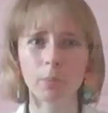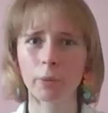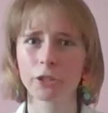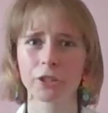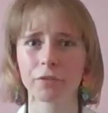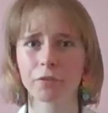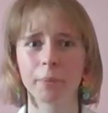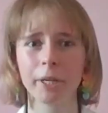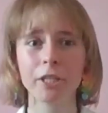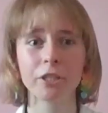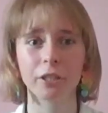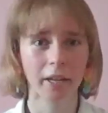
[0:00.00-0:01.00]
much
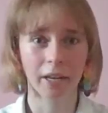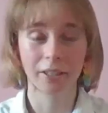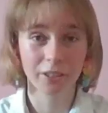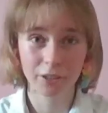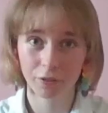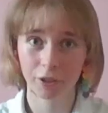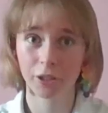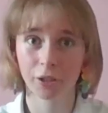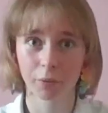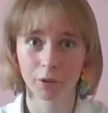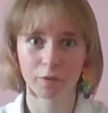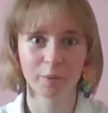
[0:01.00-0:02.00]
information and this video
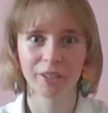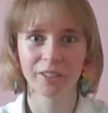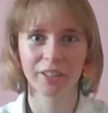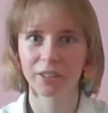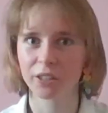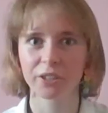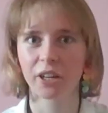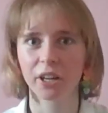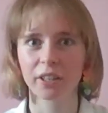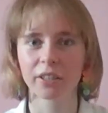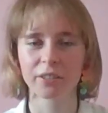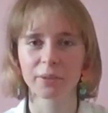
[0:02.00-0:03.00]
would have been a lot
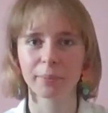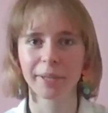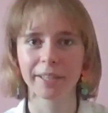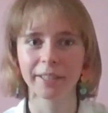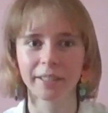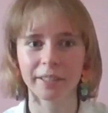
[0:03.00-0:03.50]
harder to make.